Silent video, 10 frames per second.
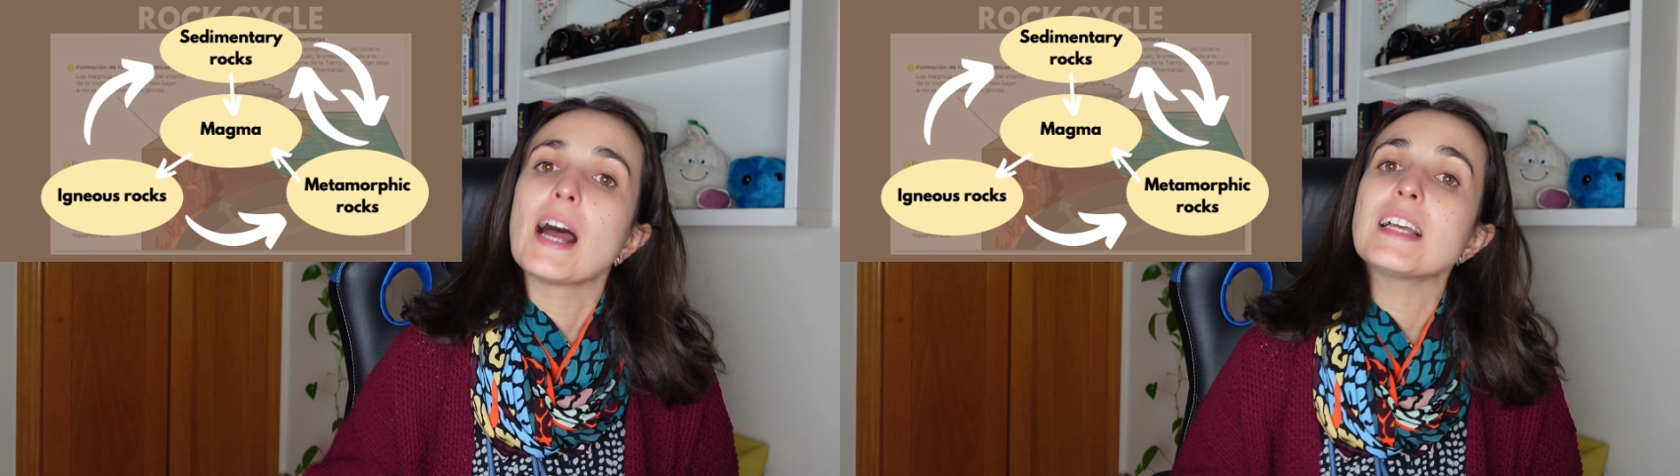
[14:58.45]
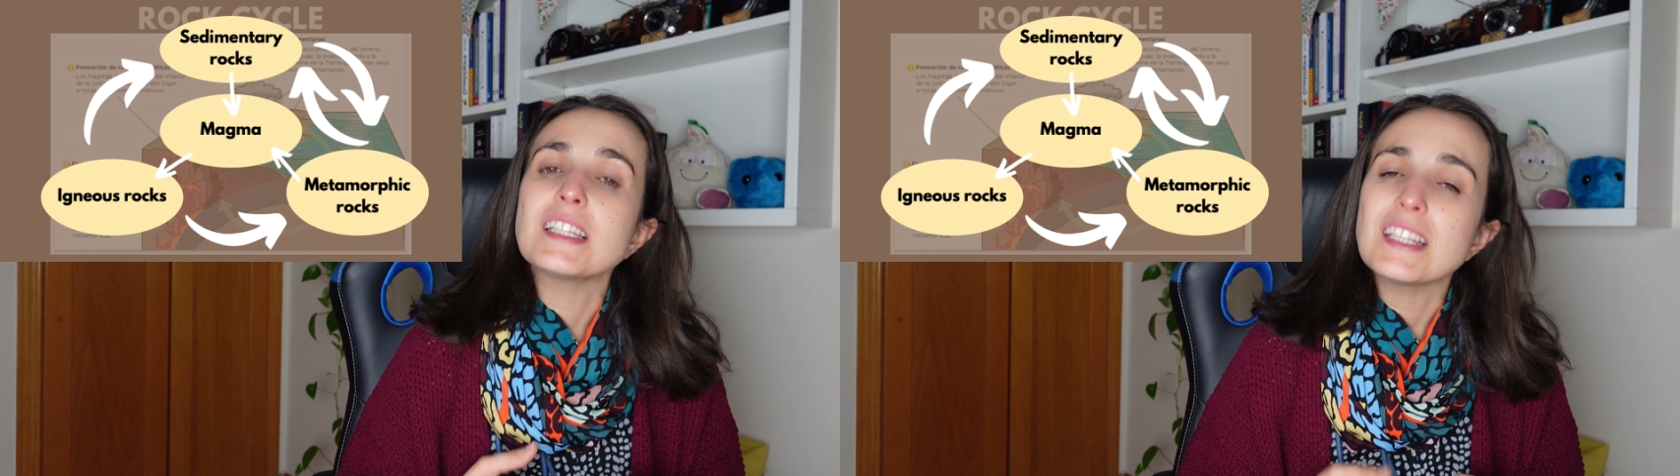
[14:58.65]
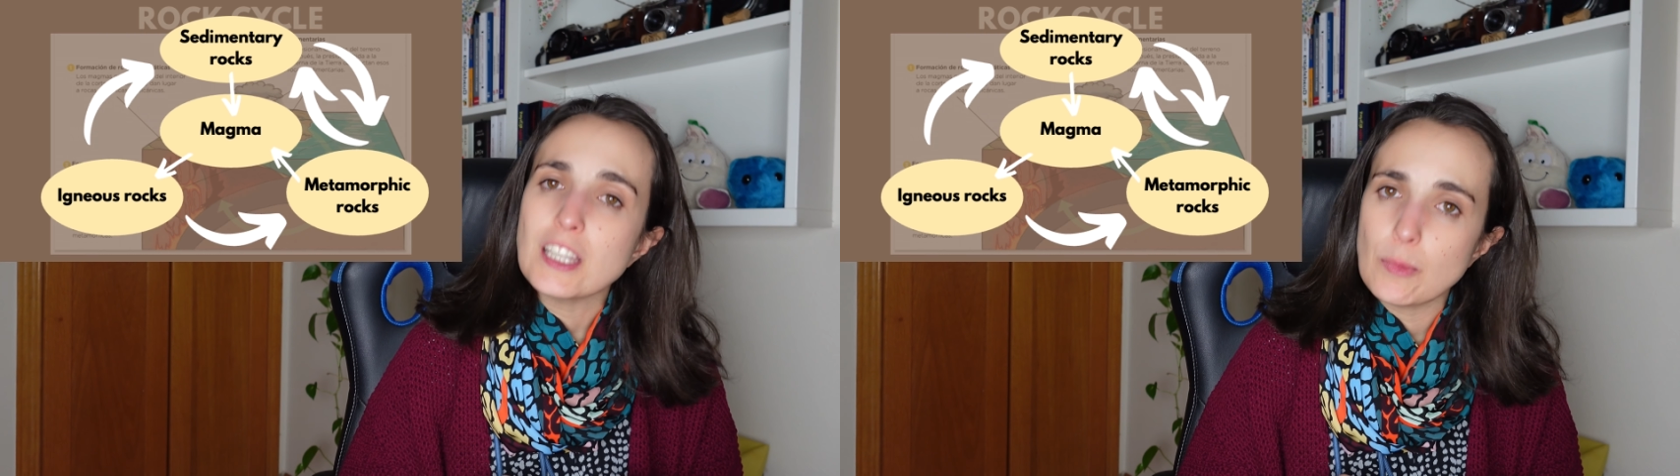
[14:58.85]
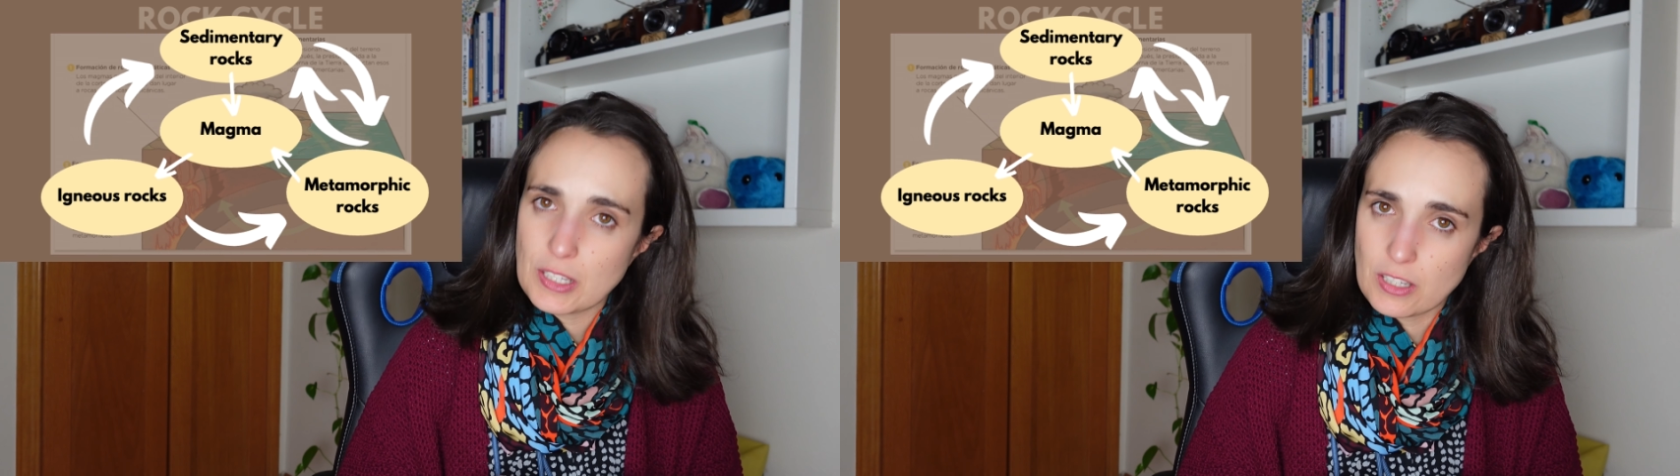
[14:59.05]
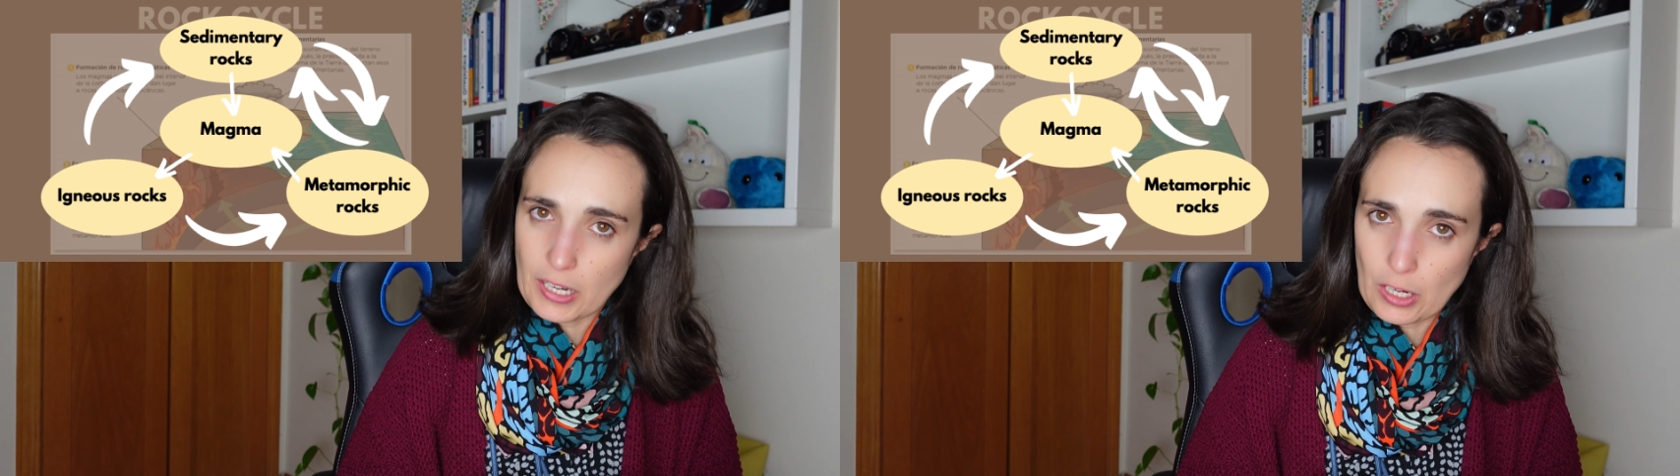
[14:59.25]
a
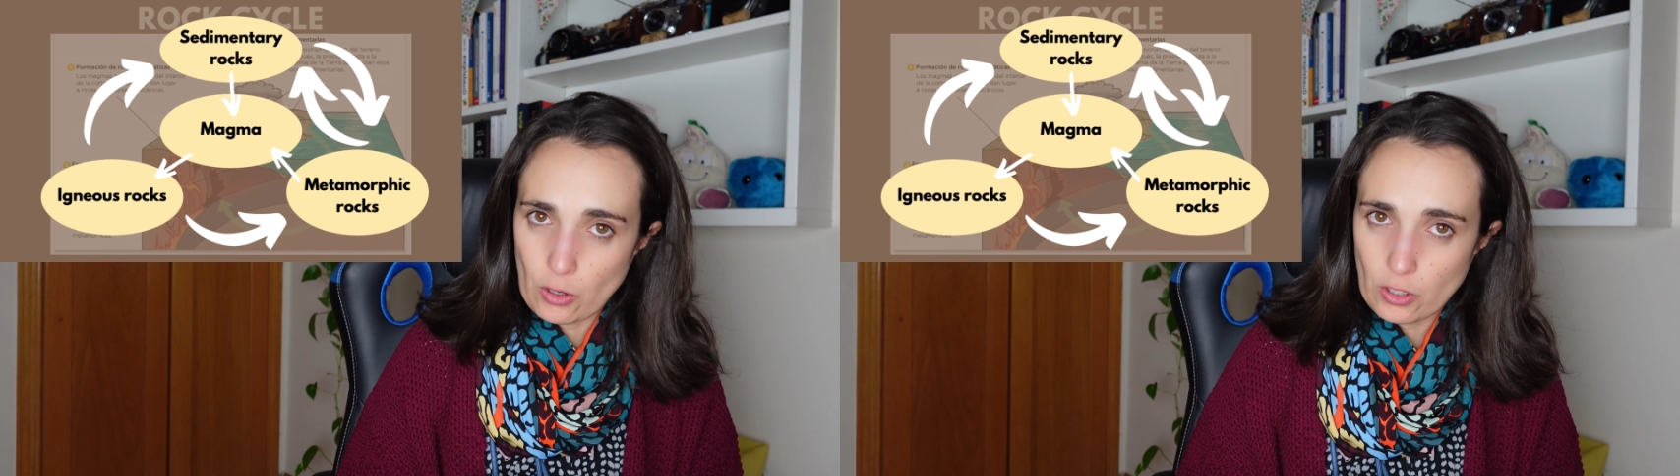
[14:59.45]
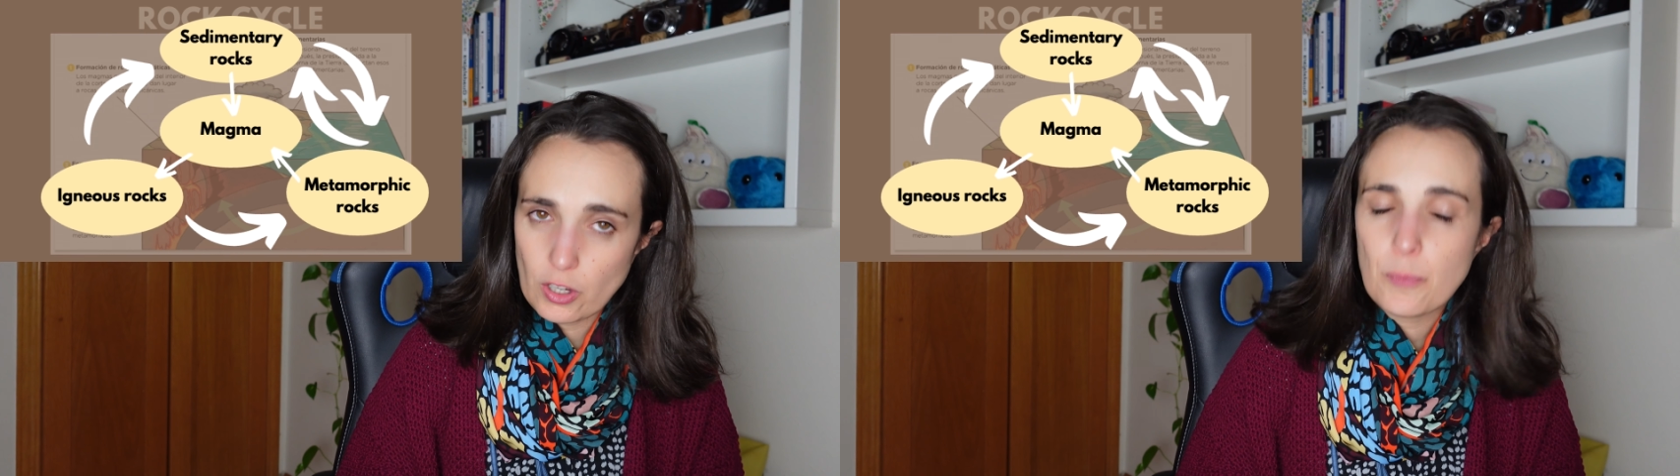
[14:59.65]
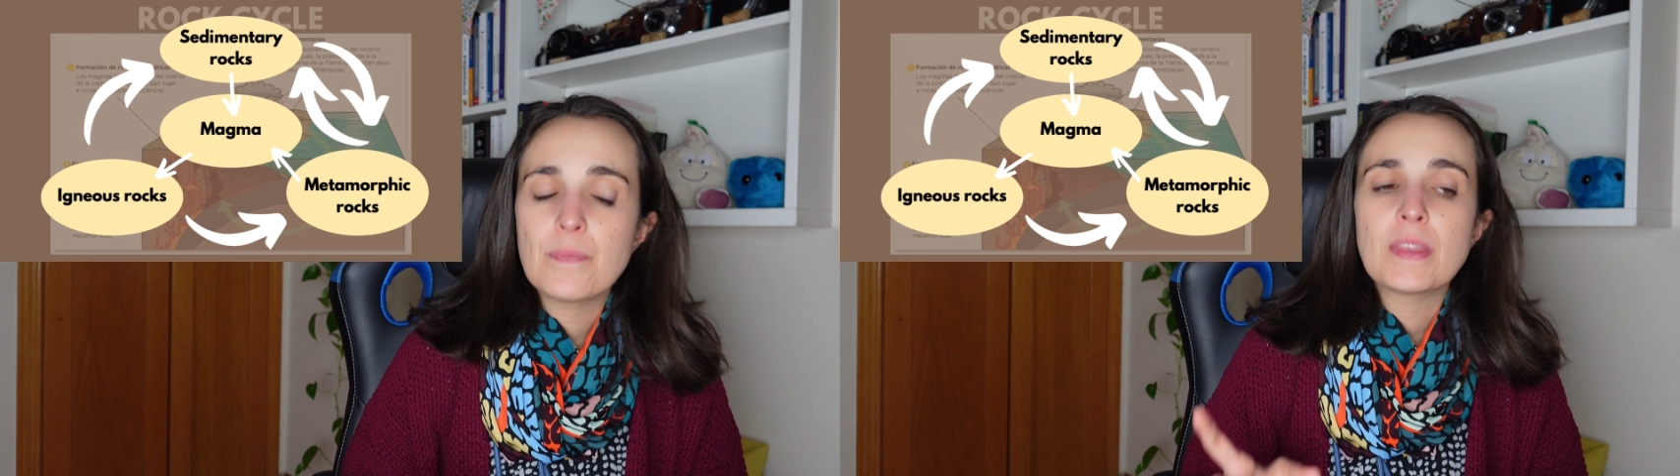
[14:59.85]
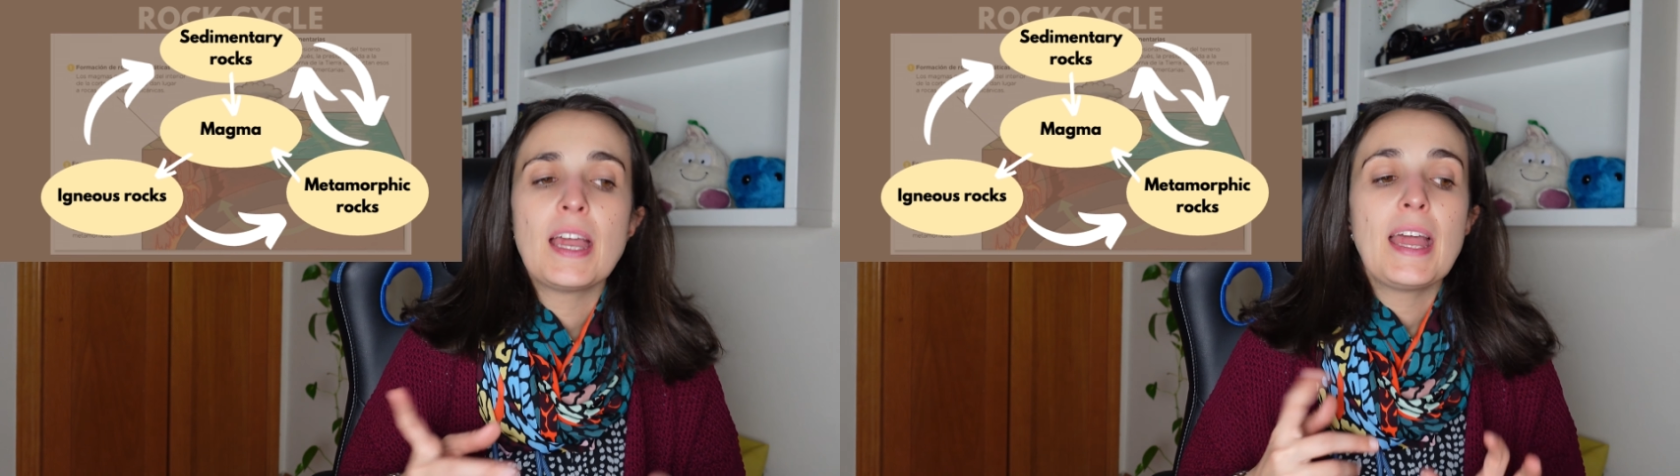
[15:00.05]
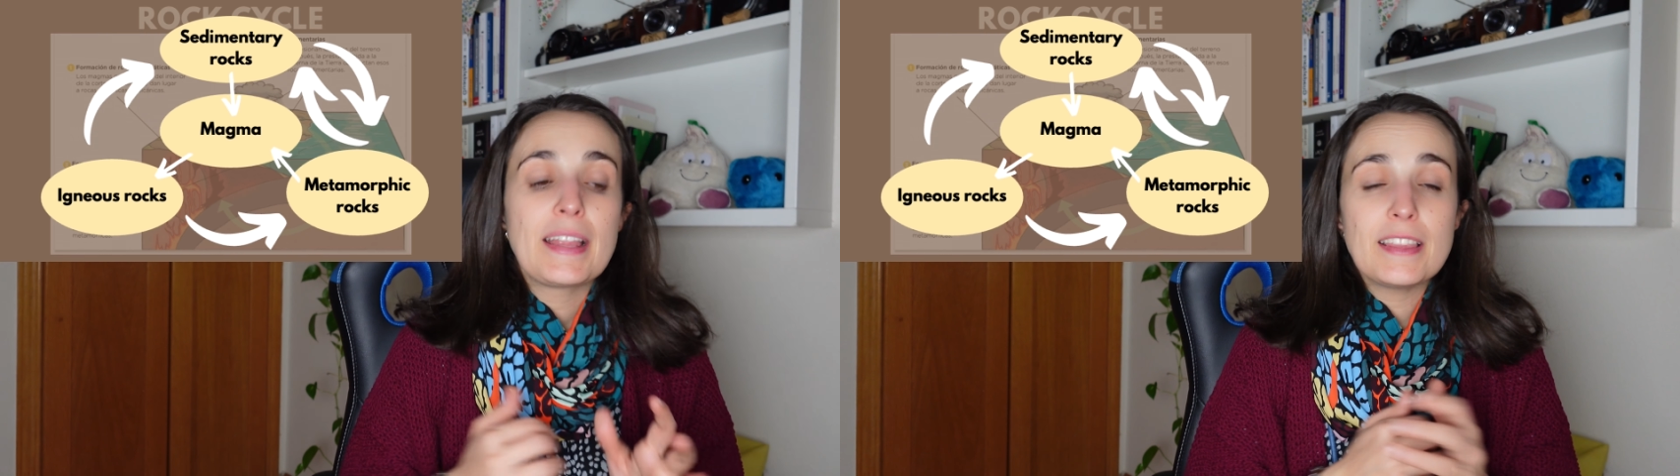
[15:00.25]
sedimentary rock.
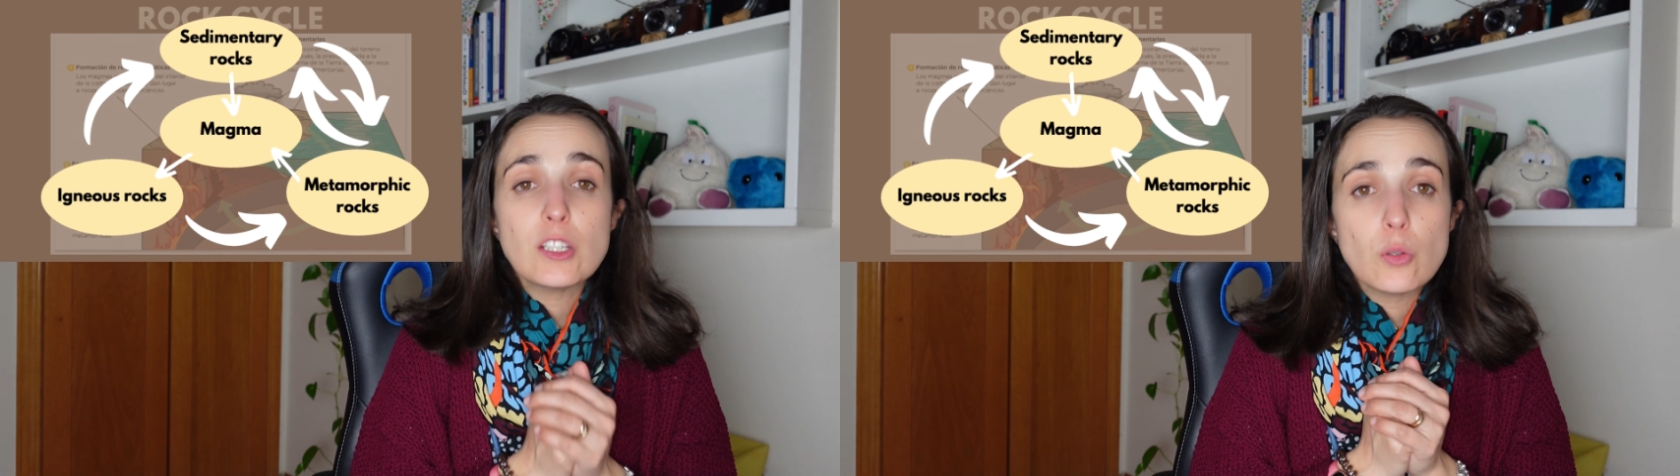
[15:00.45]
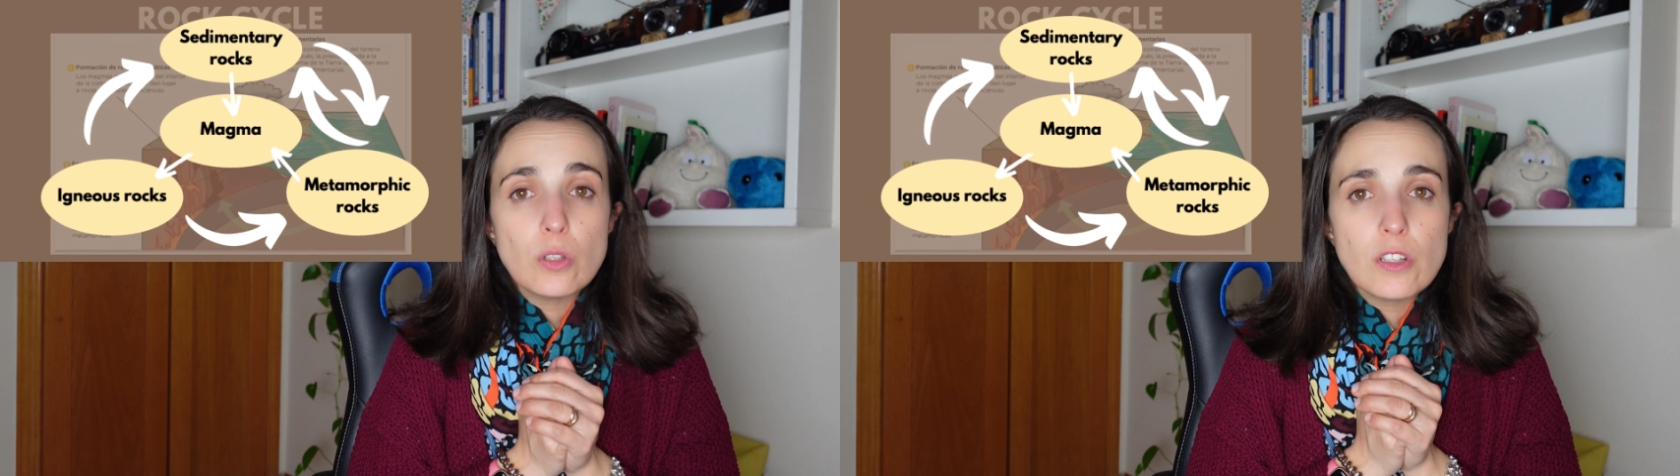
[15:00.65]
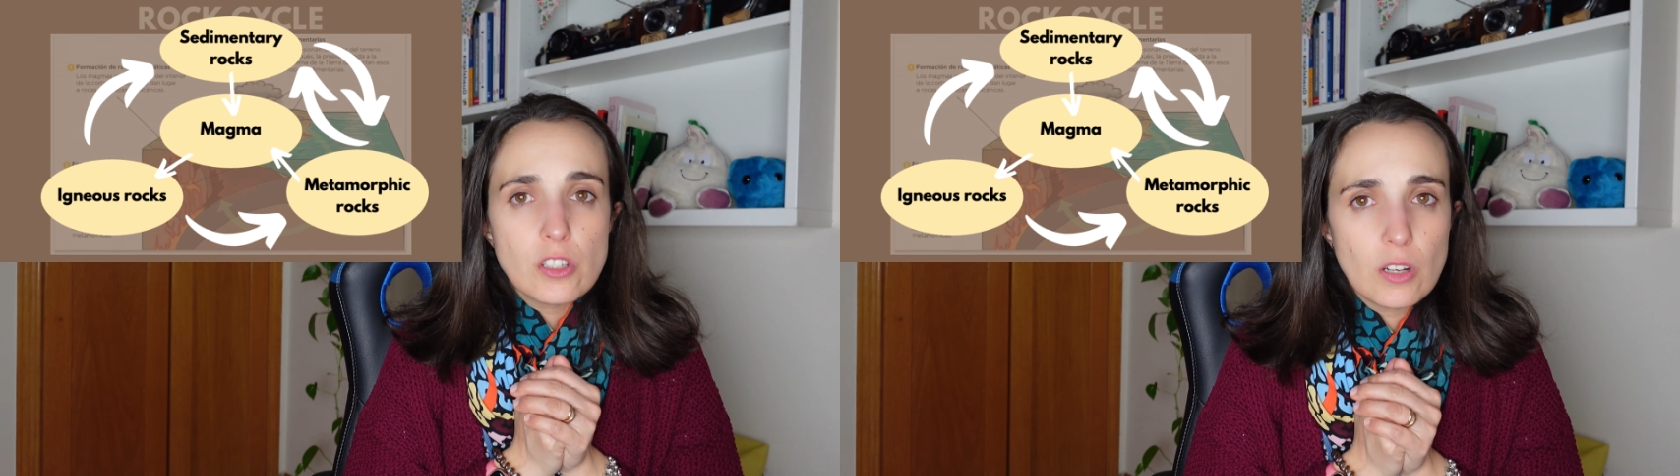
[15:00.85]
This could also